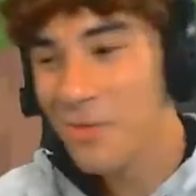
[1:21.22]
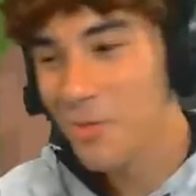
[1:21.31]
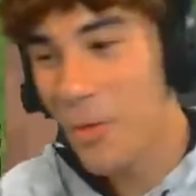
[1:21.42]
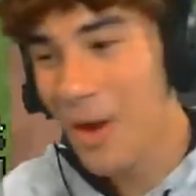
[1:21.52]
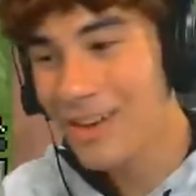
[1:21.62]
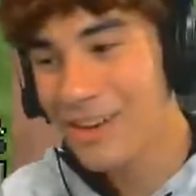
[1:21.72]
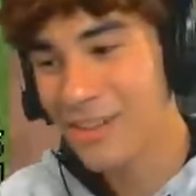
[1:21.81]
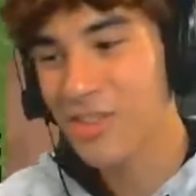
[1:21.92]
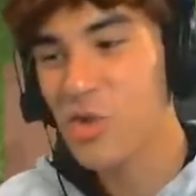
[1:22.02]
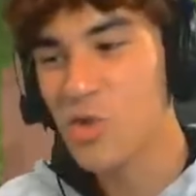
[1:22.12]
of one to
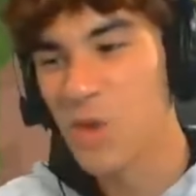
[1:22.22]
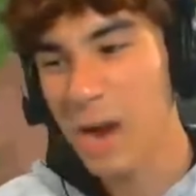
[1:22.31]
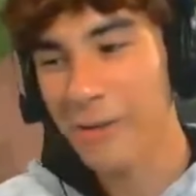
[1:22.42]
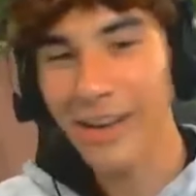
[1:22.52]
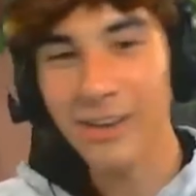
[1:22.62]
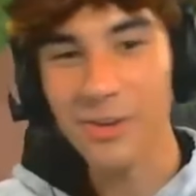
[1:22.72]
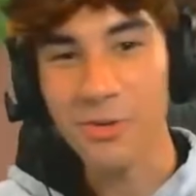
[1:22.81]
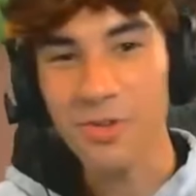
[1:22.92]
two, how would I do?